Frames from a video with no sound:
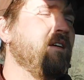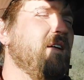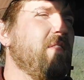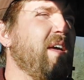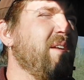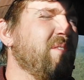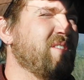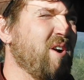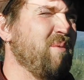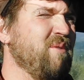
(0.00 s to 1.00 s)
than
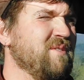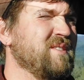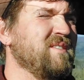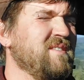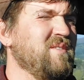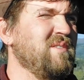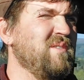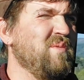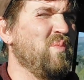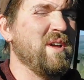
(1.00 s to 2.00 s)
turbos
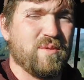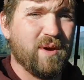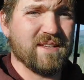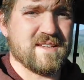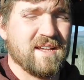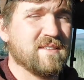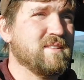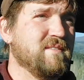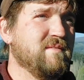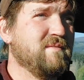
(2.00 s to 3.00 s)
with wastegates,
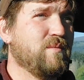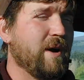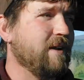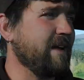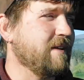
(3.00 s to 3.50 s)
right? Like,